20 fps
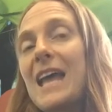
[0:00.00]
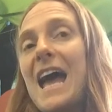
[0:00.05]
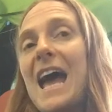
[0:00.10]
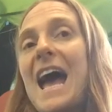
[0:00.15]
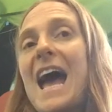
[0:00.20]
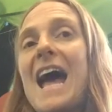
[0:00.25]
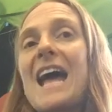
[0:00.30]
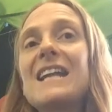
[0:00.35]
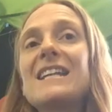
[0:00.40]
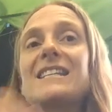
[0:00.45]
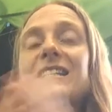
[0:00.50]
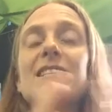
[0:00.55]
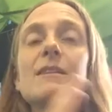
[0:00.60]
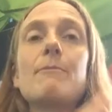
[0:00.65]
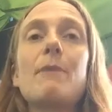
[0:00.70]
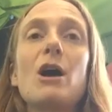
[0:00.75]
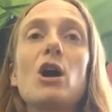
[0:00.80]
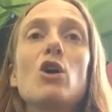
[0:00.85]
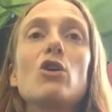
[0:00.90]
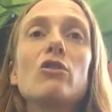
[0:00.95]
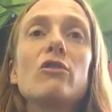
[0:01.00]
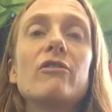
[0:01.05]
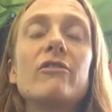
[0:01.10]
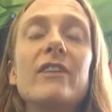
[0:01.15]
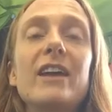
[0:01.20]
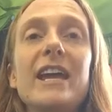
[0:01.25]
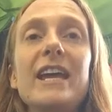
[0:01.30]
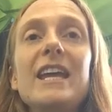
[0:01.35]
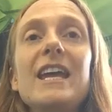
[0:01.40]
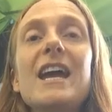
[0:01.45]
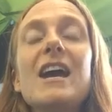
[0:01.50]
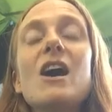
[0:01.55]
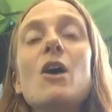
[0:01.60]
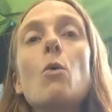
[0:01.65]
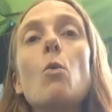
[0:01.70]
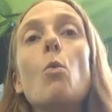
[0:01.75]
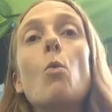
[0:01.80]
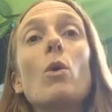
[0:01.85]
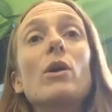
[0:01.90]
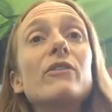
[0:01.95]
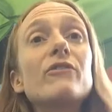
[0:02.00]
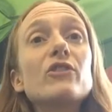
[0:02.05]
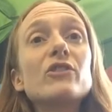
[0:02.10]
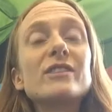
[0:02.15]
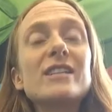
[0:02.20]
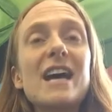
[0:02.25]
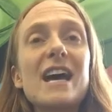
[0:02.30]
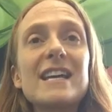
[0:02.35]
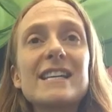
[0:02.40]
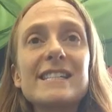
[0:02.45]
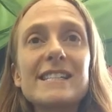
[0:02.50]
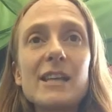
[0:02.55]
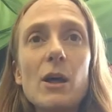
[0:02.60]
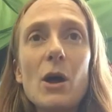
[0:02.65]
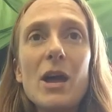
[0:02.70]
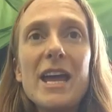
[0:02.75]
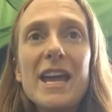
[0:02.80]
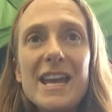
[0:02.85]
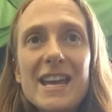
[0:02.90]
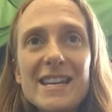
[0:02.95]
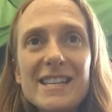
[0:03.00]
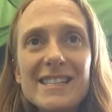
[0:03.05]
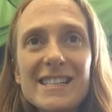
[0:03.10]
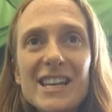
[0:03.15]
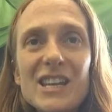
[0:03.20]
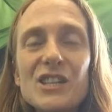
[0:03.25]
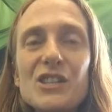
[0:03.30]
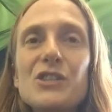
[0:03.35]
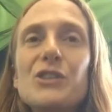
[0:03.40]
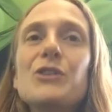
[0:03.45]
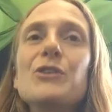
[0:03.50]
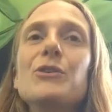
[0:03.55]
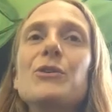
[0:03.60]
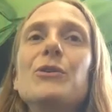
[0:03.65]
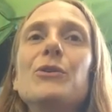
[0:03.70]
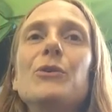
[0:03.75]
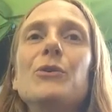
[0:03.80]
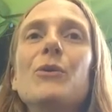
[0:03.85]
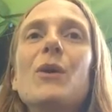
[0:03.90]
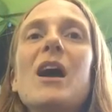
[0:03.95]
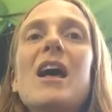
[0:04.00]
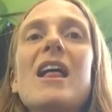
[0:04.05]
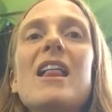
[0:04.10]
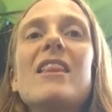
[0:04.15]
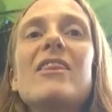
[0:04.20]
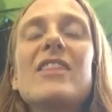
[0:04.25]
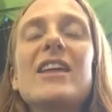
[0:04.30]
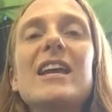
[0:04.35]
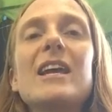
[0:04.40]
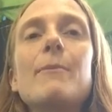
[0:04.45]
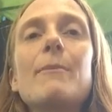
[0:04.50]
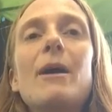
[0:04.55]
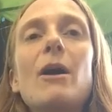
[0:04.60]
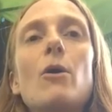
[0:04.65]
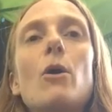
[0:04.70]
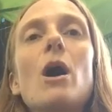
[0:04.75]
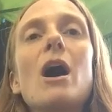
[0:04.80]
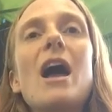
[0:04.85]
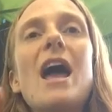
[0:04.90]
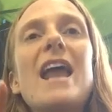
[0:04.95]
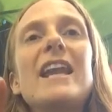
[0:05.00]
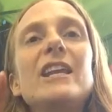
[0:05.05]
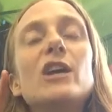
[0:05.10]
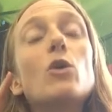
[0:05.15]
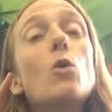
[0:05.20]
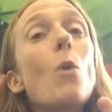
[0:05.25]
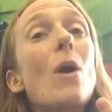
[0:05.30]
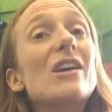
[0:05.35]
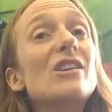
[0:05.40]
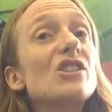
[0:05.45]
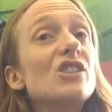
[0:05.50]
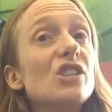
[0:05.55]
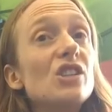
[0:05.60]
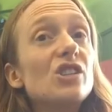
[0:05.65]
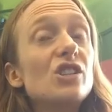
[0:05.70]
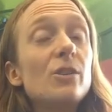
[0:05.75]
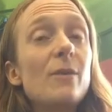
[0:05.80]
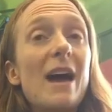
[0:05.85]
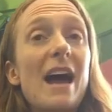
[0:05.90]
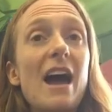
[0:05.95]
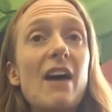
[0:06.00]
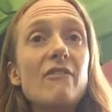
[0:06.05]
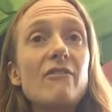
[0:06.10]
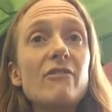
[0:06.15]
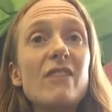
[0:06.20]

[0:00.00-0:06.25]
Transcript: and the biography, one of your tasks is to think about any questions you have